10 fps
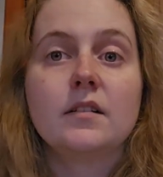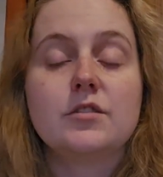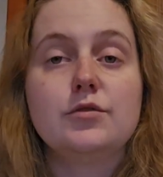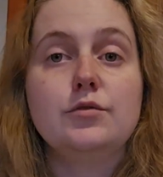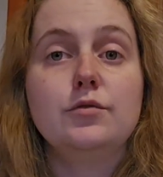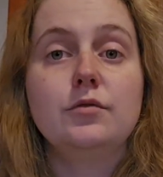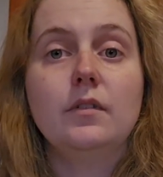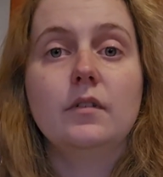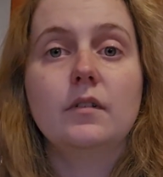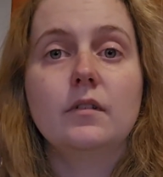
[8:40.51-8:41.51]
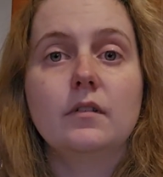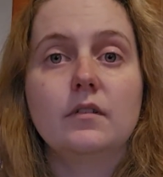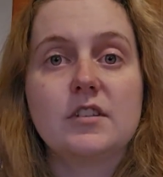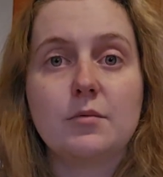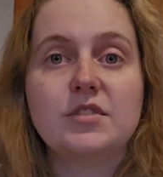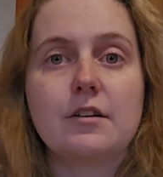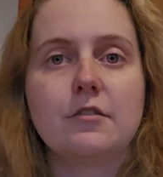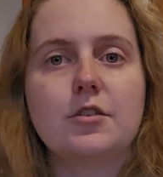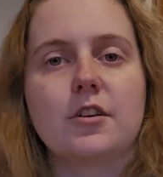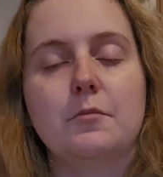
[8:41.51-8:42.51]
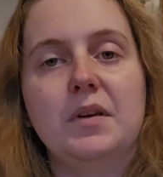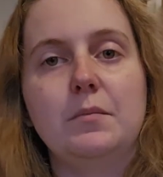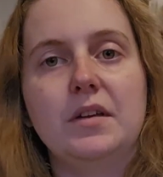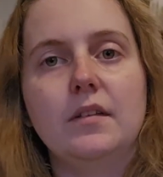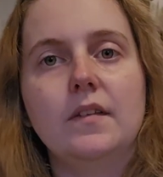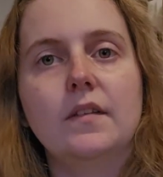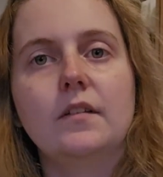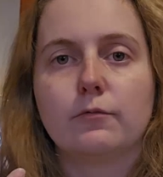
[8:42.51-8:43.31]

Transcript: to double down on your commitments,